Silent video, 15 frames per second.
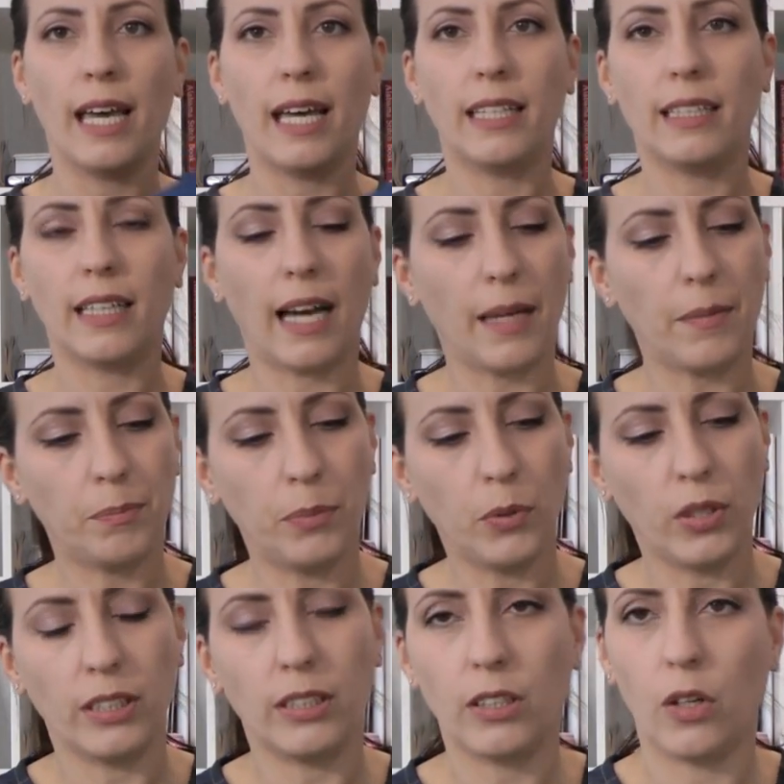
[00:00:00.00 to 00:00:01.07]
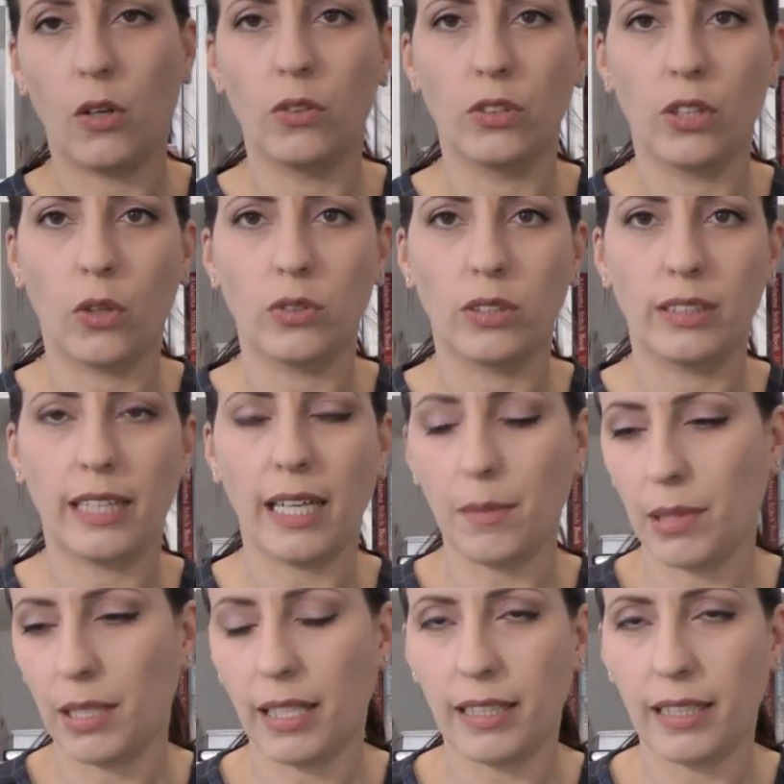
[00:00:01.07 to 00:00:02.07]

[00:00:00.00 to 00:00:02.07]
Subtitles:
And I put it on the table,